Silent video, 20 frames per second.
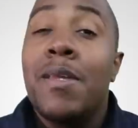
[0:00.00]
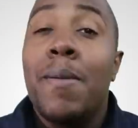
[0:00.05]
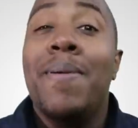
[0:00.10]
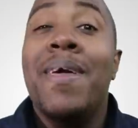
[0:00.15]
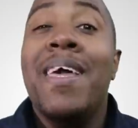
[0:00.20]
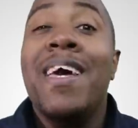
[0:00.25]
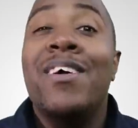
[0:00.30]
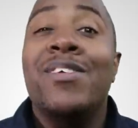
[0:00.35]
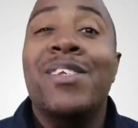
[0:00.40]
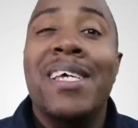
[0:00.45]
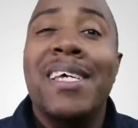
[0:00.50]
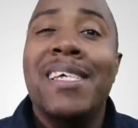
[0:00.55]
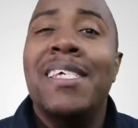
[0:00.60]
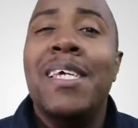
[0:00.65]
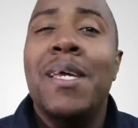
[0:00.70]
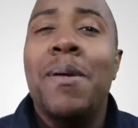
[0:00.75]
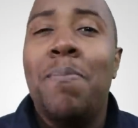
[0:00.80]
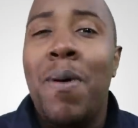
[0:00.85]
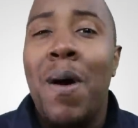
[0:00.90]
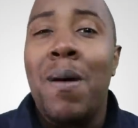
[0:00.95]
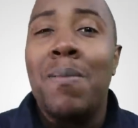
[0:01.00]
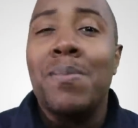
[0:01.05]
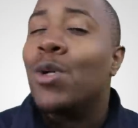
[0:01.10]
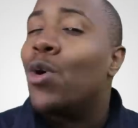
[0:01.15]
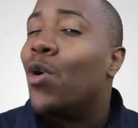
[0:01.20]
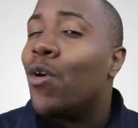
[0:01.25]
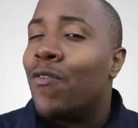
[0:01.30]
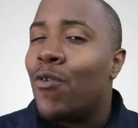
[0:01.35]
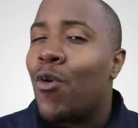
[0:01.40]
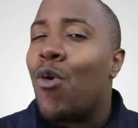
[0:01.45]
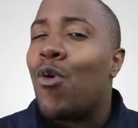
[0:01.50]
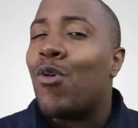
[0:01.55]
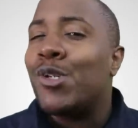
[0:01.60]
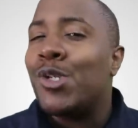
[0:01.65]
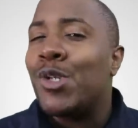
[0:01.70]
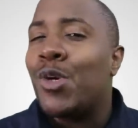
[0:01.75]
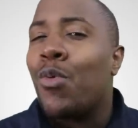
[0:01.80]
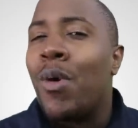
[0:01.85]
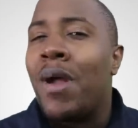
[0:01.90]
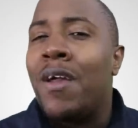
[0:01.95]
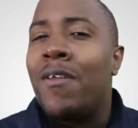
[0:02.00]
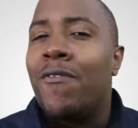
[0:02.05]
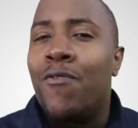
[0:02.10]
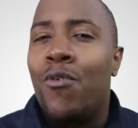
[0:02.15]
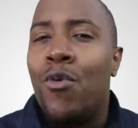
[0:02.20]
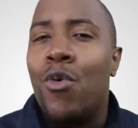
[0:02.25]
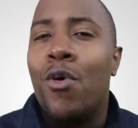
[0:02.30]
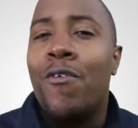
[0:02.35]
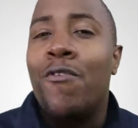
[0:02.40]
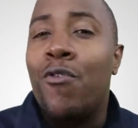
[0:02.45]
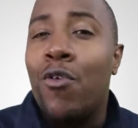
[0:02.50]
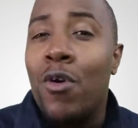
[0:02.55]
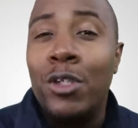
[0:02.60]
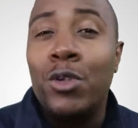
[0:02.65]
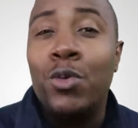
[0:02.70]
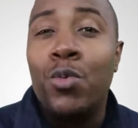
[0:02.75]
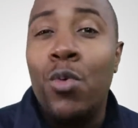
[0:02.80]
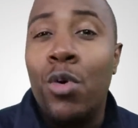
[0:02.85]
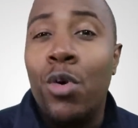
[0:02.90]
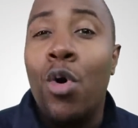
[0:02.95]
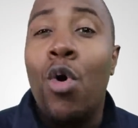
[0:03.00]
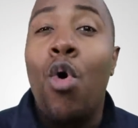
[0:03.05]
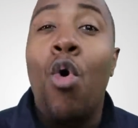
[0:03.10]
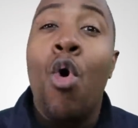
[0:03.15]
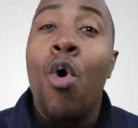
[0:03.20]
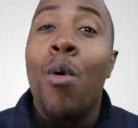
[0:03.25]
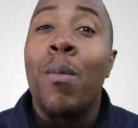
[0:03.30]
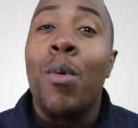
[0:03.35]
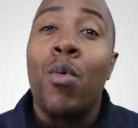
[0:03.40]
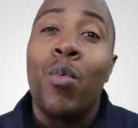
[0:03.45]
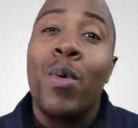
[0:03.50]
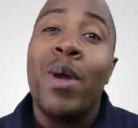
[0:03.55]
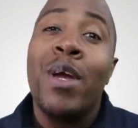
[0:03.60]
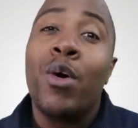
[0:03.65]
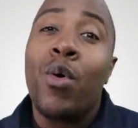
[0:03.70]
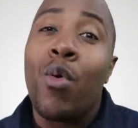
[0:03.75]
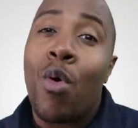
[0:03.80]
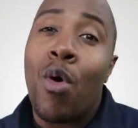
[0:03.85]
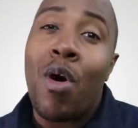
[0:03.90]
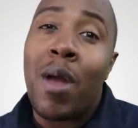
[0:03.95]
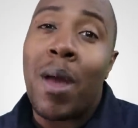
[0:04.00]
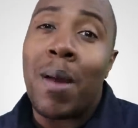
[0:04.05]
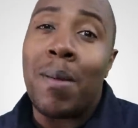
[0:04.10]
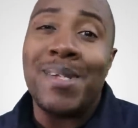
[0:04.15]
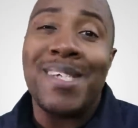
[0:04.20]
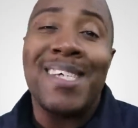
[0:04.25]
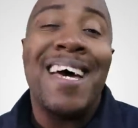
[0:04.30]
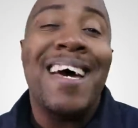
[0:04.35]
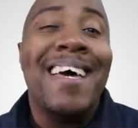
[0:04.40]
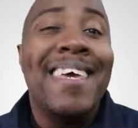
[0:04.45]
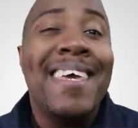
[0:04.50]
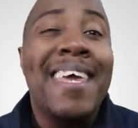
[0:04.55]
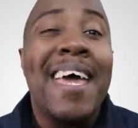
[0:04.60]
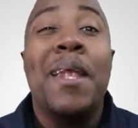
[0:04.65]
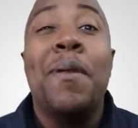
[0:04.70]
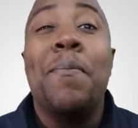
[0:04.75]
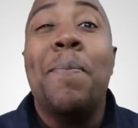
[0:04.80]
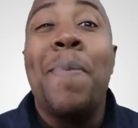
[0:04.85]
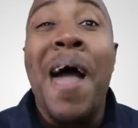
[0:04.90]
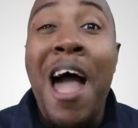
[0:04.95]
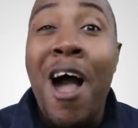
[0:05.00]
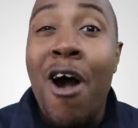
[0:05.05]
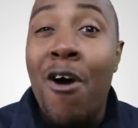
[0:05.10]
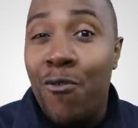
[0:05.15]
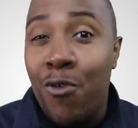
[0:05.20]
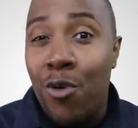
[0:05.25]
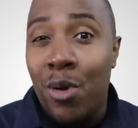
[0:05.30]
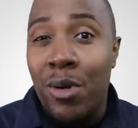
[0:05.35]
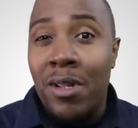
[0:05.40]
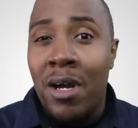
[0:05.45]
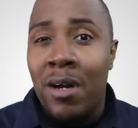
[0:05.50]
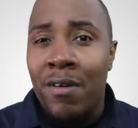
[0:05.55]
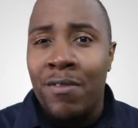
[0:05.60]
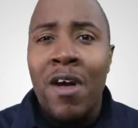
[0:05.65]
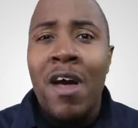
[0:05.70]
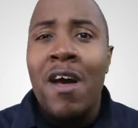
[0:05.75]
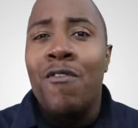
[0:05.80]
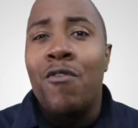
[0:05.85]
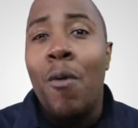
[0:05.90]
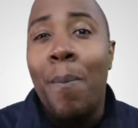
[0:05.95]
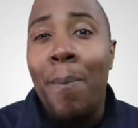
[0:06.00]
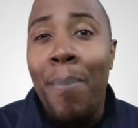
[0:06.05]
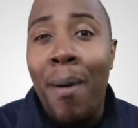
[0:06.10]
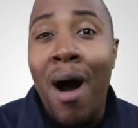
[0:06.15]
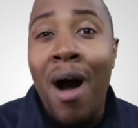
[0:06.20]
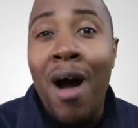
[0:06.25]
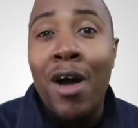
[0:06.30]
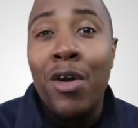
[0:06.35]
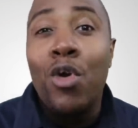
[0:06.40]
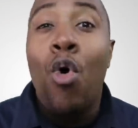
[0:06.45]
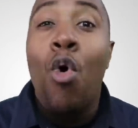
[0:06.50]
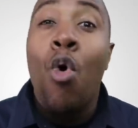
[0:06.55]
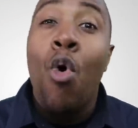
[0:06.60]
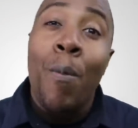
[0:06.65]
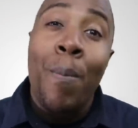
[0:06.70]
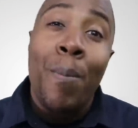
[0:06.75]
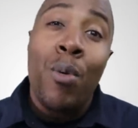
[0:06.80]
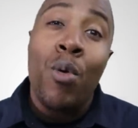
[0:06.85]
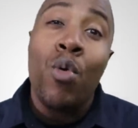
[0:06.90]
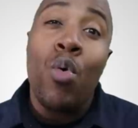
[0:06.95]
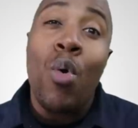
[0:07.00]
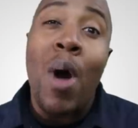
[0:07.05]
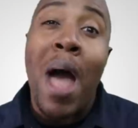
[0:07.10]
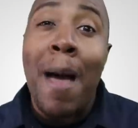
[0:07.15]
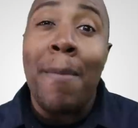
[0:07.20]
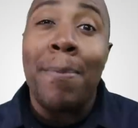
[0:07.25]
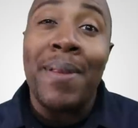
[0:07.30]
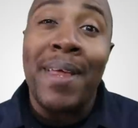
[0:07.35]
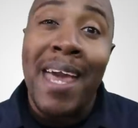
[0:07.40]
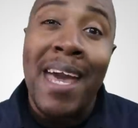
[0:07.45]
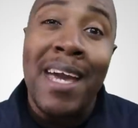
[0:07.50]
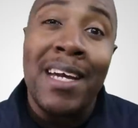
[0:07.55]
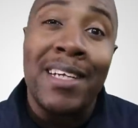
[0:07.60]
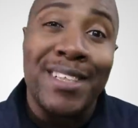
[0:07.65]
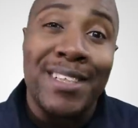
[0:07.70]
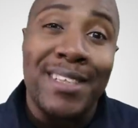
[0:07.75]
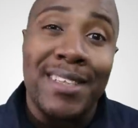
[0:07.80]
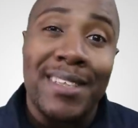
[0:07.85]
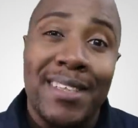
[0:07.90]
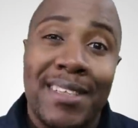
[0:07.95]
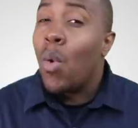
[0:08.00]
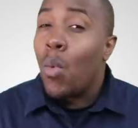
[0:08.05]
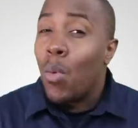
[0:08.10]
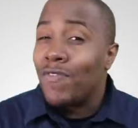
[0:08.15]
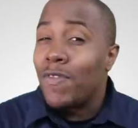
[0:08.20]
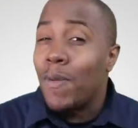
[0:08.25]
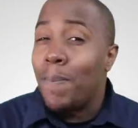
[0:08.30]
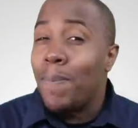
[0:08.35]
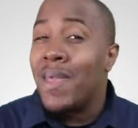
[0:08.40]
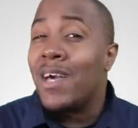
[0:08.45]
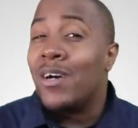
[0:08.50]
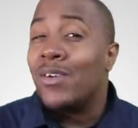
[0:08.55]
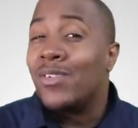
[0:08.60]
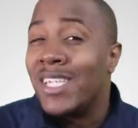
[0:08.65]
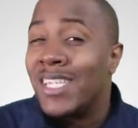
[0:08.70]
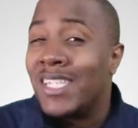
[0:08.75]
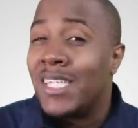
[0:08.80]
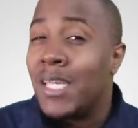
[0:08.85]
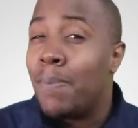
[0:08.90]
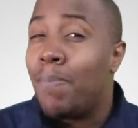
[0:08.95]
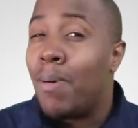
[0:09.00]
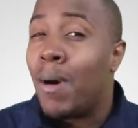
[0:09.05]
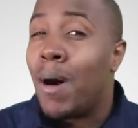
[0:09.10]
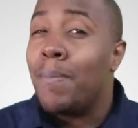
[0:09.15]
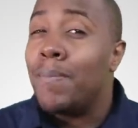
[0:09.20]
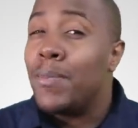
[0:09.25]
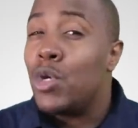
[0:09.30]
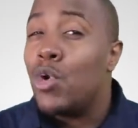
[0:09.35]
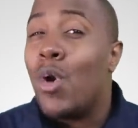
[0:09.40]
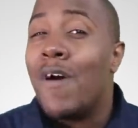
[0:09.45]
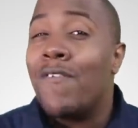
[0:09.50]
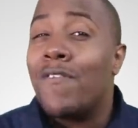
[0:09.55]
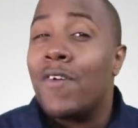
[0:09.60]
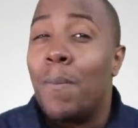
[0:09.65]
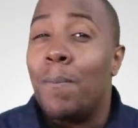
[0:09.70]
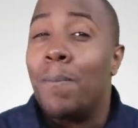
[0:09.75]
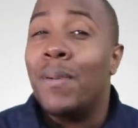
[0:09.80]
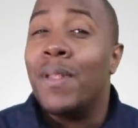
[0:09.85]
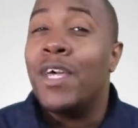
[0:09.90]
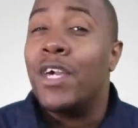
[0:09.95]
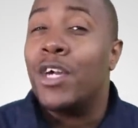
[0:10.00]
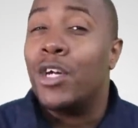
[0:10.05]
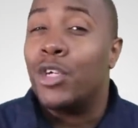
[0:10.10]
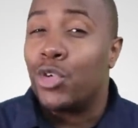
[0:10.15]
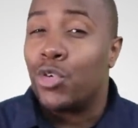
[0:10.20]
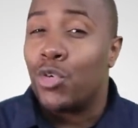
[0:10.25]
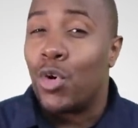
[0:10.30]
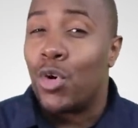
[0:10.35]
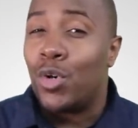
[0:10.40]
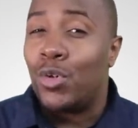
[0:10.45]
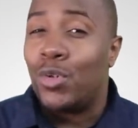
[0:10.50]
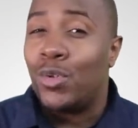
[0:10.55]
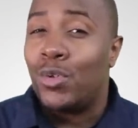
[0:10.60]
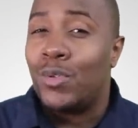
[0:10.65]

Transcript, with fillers: The BLDC pumps are of course great for freshwater or marine aquariums, yet powerful enough for pond or pool applications. With the BLDC pump, you have complete control.